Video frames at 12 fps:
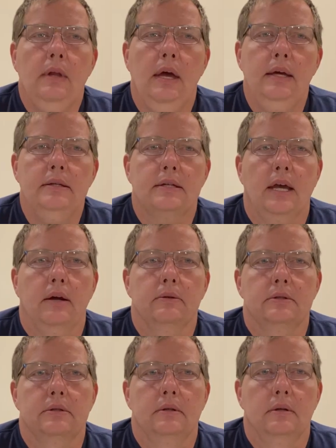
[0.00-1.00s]
Hi
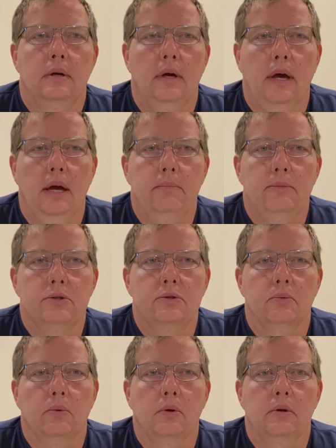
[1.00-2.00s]
Scouts, I'm
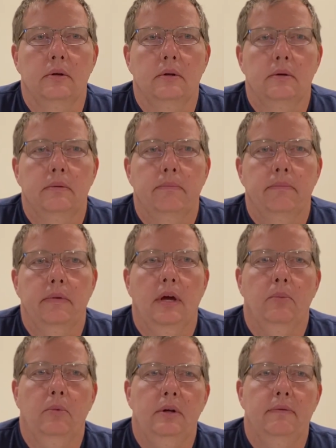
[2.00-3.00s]
Mr. Rowland.
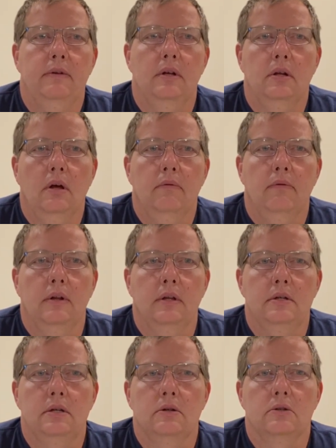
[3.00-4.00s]
I'm one of the adult
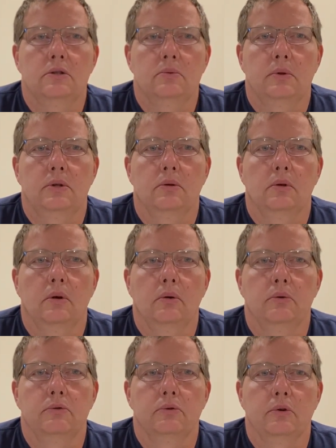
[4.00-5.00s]
volunteers with your
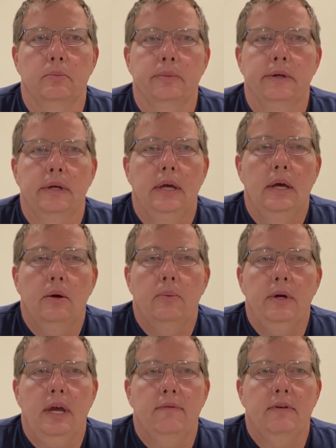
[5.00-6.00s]
local troop.
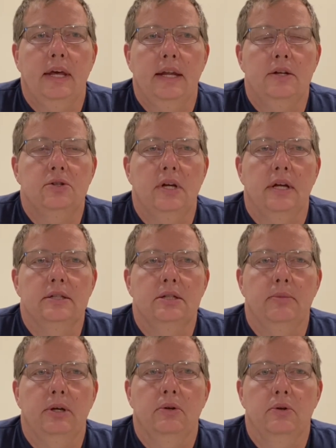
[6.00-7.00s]
We haven't had a chance to
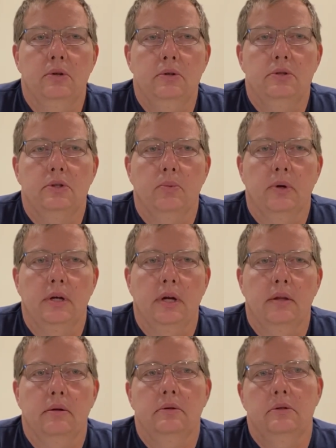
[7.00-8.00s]
be introduced to one
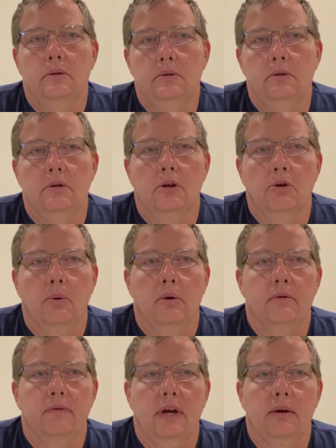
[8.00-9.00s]
another due to the
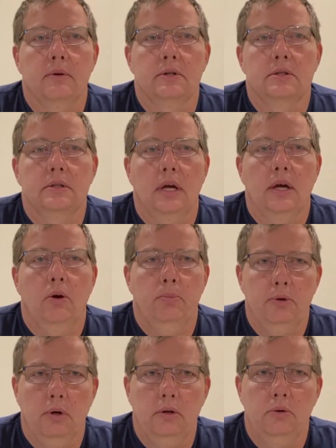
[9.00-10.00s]
coronavirus. I hope
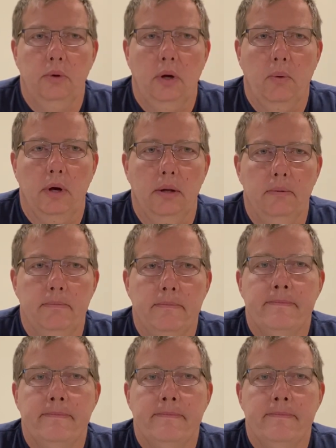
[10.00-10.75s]
you're all doing well.